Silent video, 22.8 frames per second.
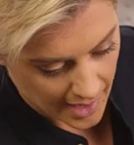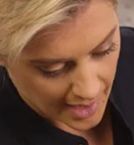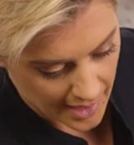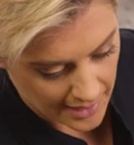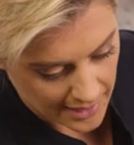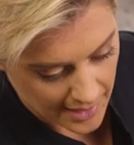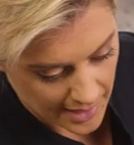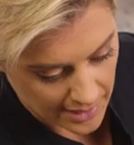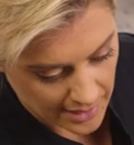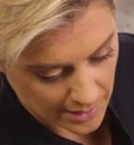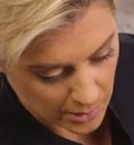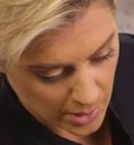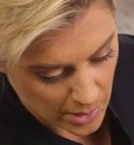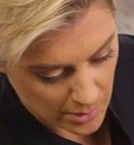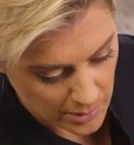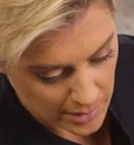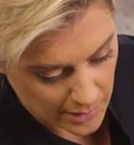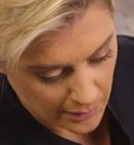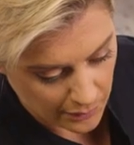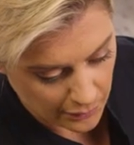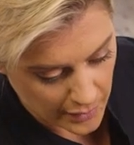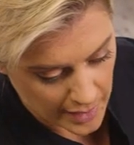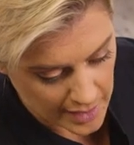And then they'll go
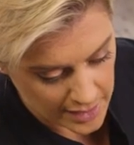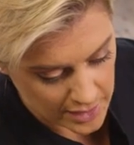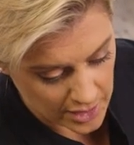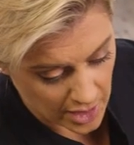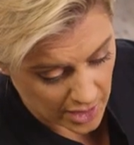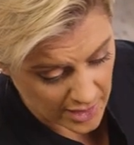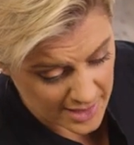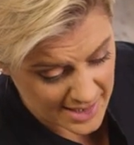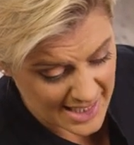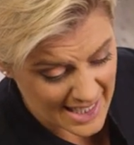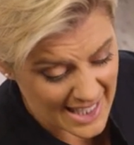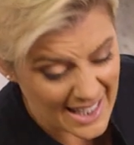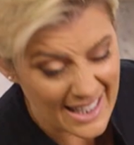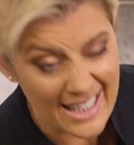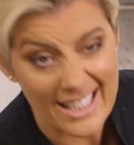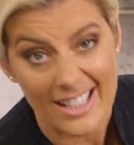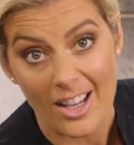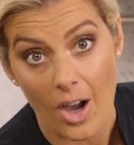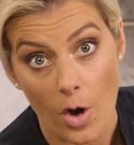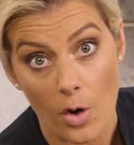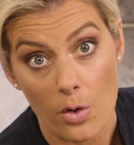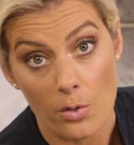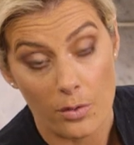in the fridge,
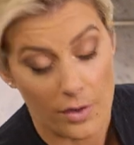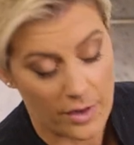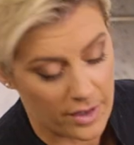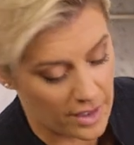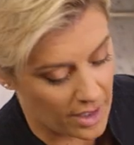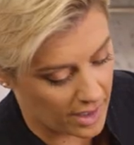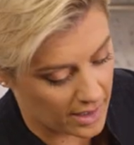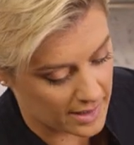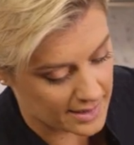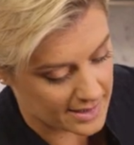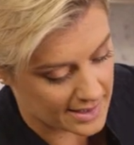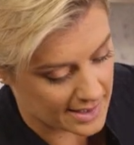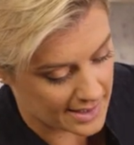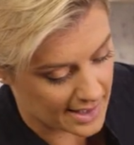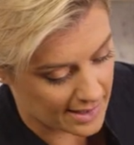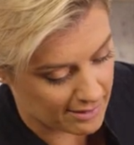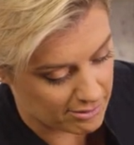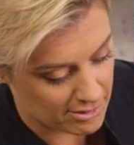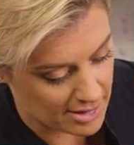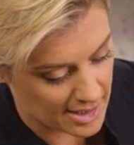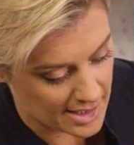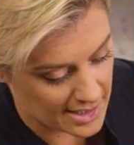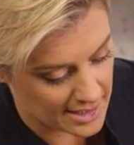ideally overnight, so they
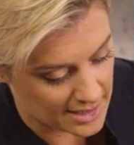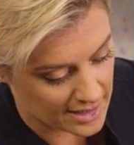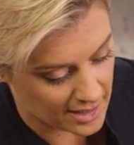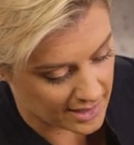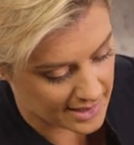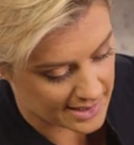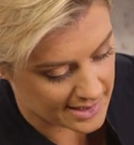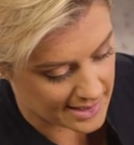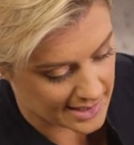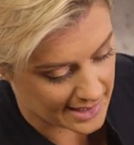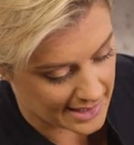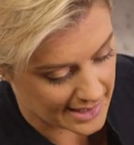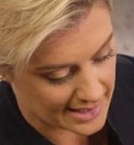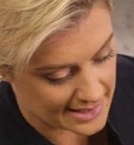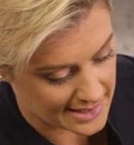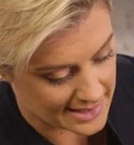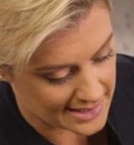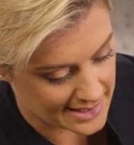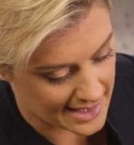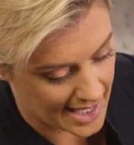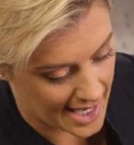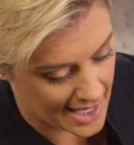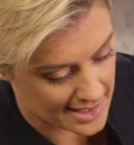really nicely
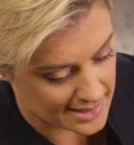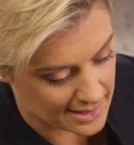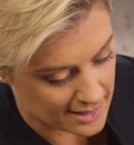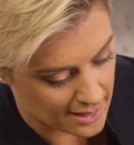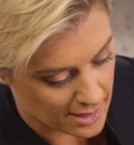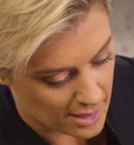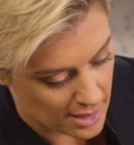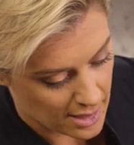set,